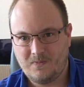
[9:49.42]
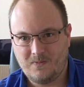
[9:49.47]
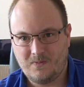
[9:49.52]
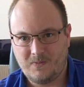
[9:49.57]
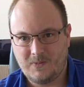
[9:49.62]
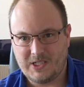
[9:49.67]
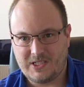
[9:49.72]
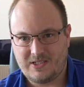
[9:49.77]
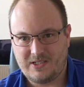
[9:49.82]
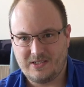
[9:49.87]

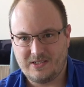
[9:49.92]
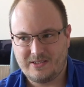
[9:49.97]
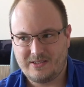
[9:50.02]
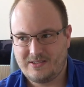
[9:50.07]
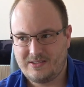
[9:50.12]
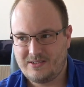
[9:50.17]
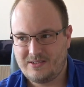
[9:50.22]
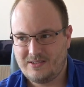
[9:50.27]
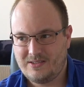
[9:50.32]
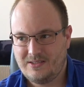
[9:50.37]
which
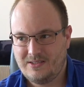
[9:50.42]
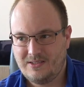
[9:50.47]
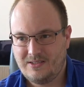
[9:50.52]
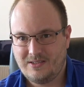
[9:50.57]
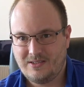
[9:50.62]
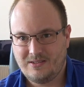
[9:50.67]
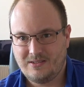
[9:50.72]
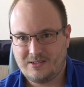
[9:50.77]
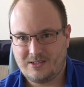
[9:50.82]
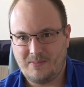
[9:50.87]
is
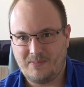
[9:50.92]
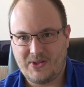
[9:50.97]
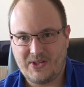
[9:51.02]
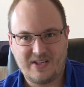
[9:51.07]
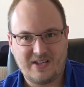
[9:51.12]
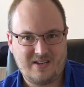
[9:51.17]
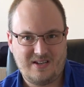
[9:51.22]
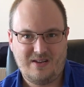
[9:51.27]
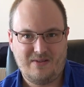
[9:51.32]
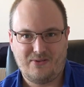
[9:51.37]

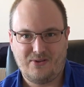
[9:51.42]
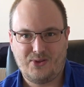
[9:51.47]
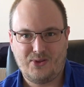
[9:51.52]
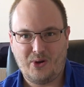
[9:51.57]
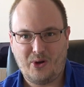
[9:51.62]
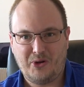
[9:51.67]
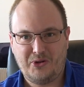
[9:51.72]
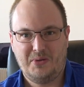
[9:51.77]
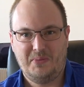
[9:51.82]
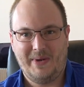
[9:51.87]
something I never
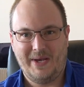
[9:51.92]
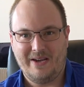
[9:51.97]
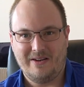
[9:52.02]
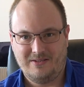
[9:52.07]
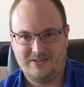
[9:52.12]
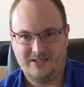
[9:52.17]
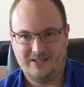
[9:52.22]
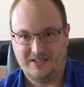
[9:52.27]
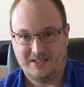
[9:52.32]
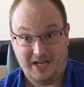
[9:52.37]
thought
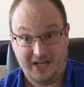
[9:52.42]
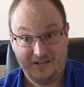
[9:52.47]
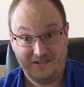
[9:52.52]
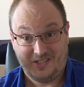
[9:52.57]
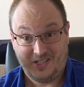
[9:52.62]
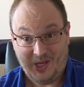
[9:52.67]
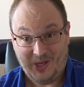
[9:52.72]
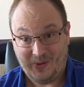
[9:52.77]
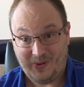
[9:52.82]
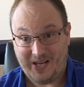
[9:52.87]
about it
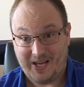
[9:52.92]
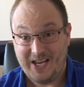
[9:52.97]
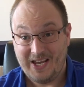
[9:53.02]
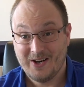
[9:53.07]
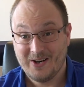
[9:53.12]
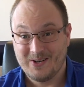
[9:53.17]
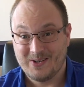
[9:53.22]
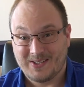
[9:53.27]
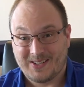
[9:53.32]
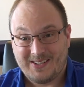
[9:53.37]
until I
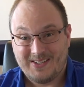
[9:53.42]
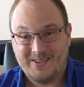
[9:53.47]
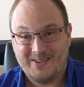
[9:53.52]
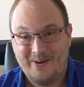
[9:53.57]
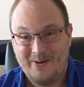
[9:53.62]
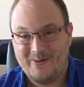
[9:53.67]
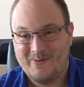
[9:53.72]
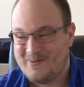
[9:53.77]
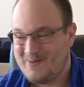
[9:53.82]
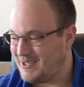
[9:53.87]
heard the
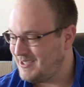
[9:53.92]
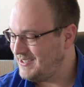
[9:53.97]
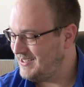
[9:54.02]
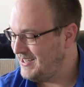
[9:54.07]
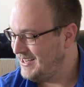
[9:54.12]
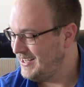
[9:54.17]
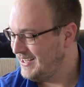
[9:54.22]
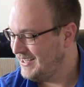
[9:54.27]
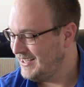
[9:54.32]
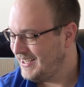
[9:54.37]
new one.
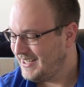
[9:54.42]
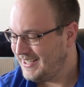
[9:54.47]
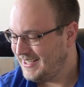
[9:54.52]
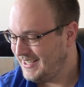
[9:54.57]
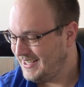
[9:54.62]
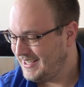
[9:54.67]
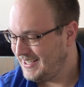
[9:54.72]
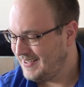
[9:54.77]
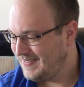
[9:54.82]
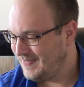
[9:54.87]

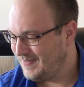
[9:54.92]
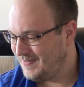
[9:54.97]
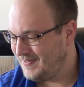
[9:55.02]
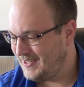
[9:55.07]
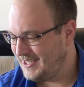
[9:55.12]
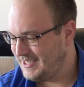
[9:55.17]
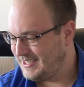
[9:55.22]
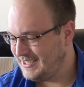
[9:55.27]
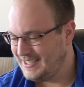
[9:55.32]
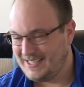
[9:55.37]
I
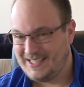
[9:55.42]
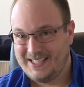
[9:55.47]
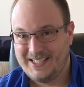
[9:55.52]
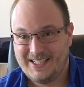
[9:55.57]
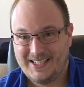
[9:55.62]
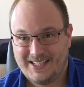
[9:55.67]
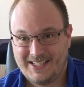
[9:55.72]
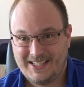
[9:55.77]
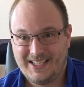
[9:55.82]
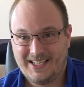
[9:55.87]
mean,
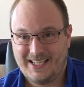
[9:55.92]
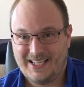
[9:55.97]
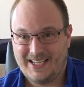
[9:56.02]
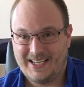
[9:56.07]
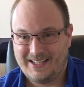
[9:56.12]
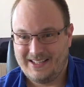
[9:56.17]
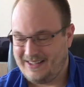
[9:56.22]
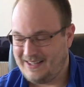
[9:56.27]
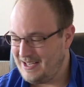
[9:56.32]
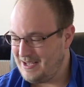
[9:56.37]

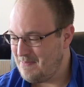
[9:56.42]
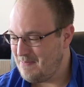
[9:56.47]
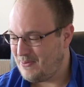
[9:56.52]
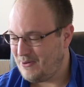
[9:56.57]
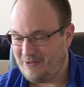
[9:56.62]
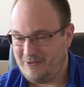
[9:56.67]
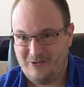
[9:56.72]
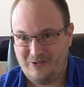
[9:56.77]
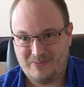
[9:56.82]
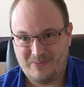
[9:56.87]
the
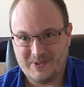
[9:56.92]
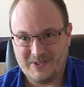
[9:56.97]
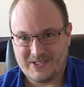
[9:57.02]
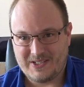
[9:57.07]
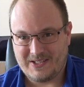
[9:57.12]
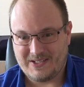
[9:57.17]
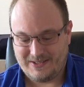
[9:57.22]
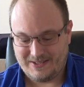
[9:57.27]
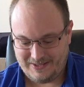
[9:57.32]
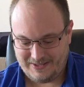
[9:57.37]
improvements
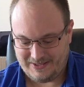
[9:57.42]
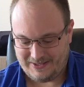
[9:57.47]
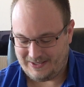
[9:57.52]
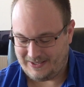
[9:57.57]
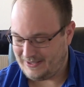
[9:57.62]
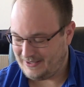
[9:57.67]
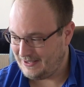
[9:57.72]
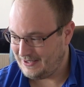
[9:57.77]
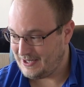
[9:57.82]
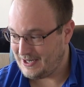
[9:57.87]
are
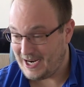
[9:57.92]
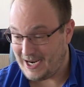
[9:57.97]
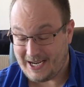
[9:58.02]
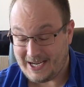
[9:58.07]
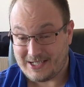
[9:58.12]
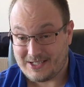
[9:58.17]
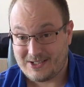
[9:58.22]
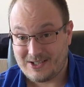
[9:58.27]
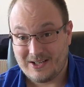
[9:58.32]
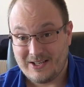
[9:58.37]

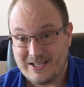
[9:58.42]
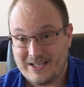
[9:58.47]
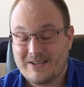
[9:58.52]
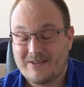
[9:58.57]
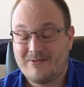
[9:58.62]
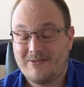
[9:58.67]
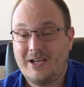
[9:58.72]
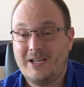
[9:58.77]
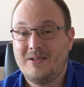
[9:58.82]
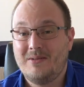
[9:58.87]
actually
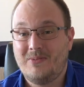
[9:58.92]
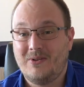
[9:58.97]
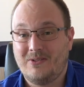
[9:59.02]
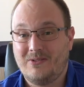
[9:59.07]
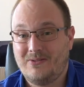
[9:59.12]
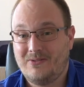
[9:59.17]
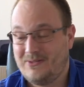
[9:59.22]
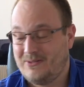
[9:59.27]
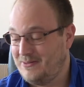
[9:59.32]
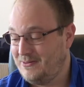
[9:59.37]
incredible
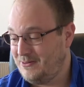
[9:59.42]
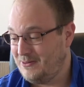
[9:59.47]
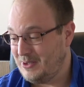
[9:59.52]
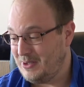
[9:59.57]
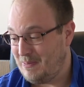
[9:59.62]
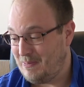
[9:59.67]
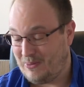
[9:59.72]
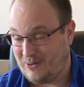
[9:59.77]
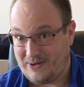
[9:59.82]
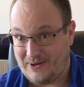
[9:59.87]
for
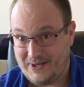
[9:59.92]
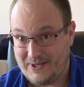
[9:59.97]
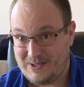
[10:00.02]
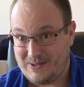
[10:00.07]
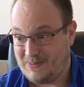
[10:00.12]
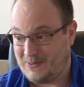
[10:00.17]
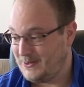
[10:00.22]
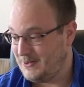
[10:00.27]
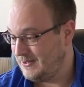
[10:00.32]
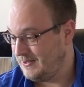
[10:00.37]
the price
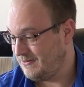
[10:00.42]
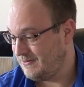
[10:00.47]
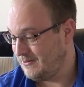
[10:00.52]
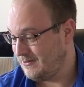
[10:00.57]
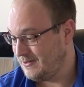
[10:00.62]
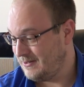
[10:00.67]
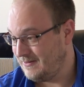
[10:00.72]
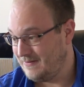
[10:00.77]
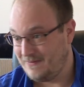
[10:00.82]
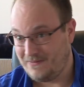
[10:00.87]
point,
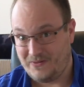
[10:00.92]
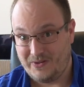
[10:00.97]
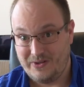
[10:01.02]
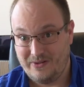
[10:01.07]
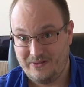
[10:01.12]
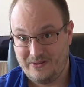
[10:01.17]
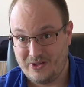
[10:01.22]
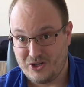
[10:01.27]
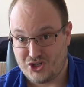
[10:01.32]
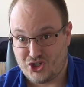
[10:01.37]
for
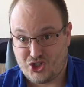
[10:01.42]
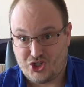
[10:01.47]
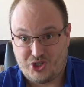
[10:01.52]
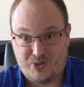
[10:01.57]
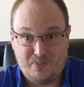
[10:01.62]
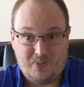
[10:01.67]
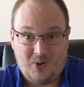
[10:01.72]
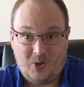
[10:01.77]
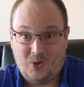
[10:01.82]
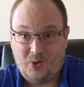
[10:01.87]
the
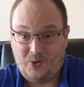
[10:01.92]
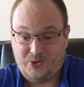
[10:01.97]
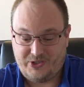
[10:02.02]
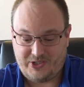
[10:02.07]
small,